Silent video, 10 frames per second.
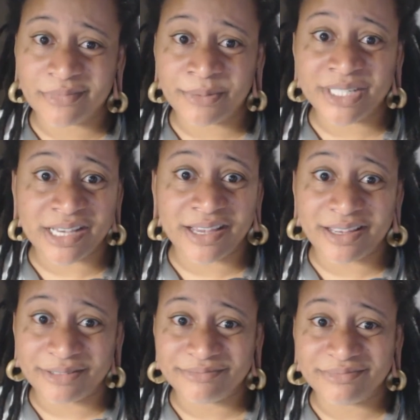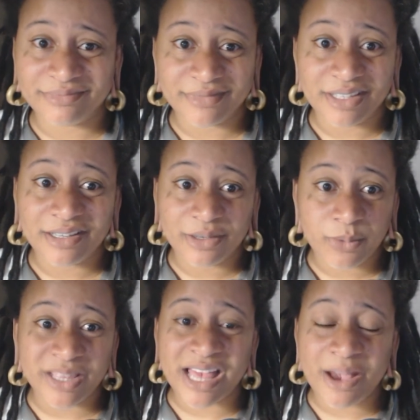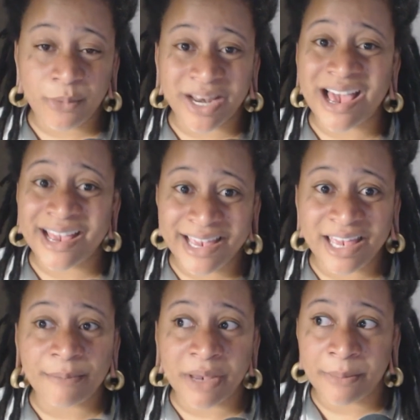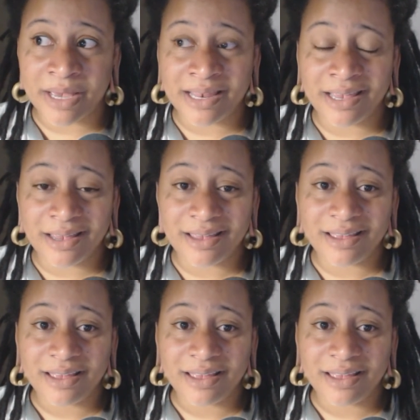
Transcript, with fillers: Let me tell you. When that when I get my money